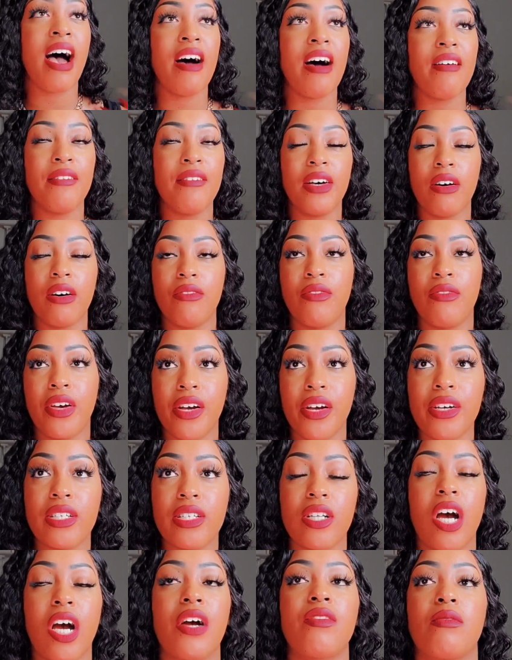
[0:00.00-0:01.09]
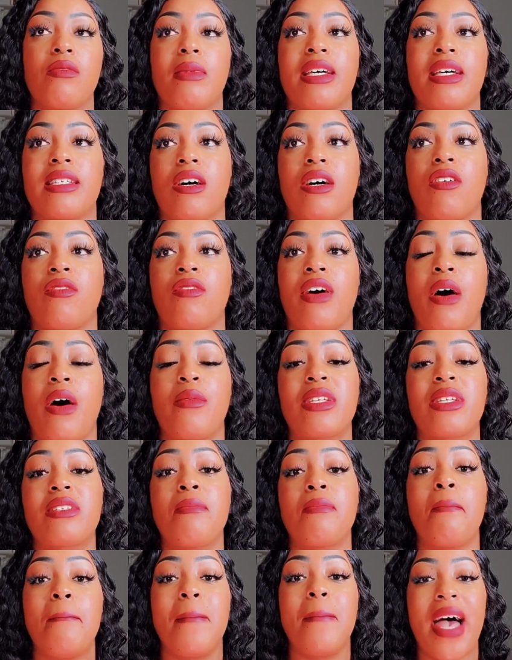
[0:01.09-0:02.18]
I felt very sorry for myself. I
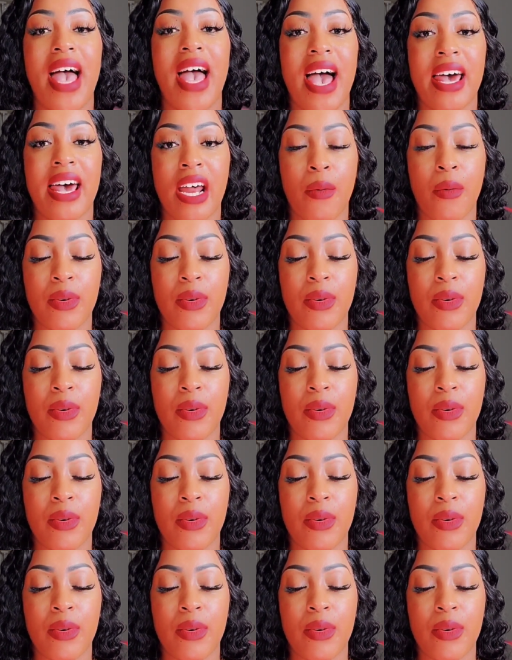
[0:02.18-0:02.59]
was mad.